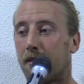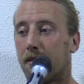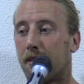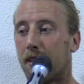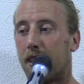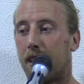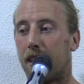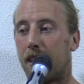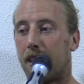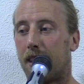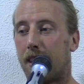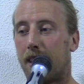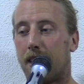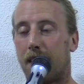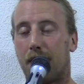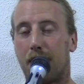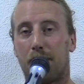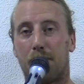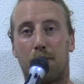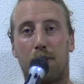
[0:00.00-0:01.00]

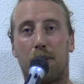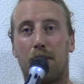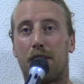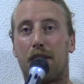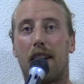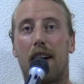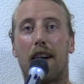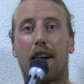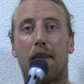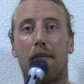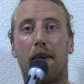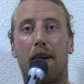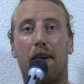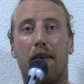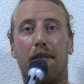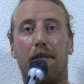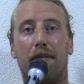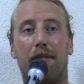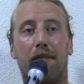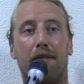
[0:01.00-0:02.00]
because we'll talk
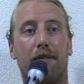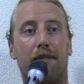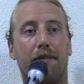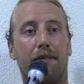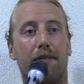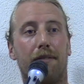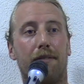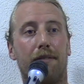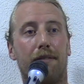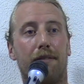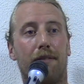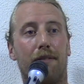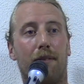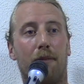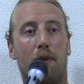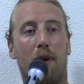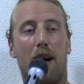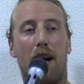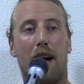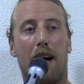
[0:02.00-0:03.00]
about
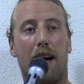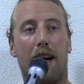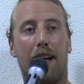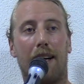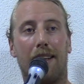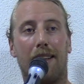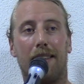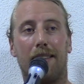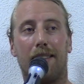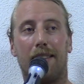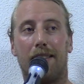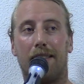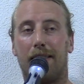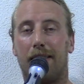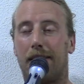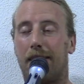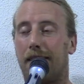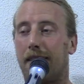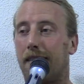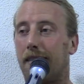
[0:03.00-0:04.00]
why
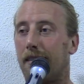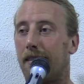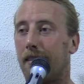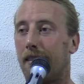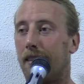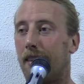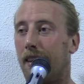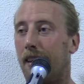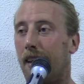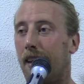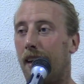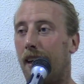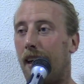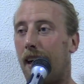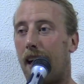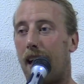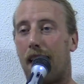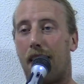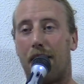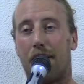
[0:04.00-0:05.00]
and
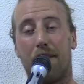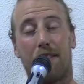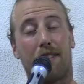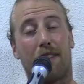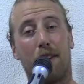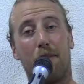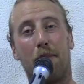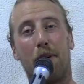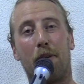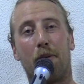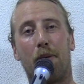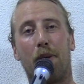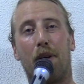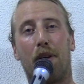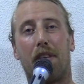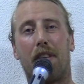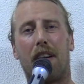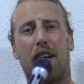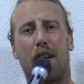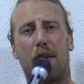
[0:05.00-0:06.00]
how. This is going to be a
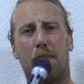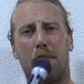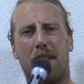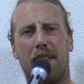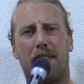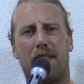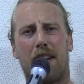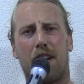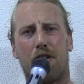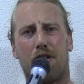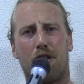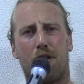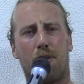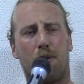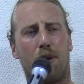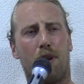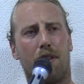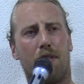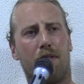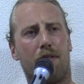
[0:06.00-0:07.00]
real therapy
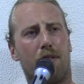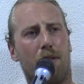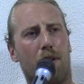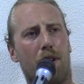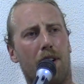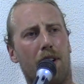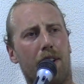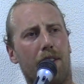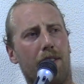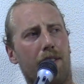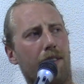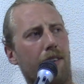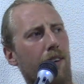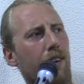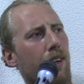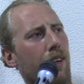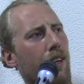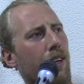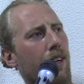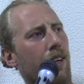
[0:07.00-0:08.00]
session one for
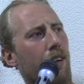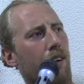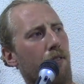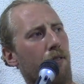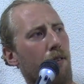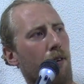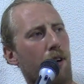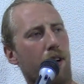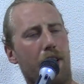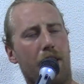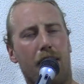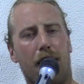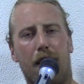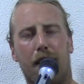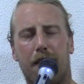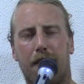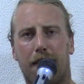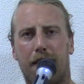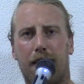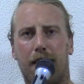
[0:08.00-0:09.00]

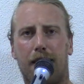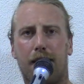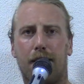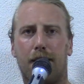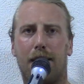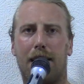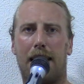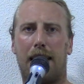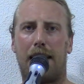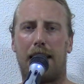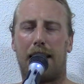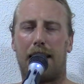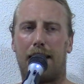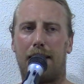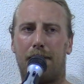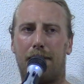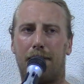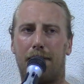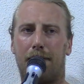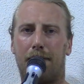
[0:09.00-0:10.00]
y'all. So,
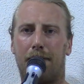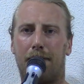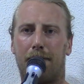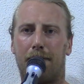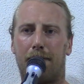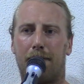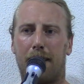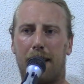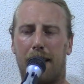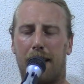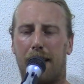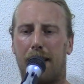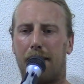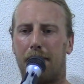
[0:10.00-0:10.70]
yeah.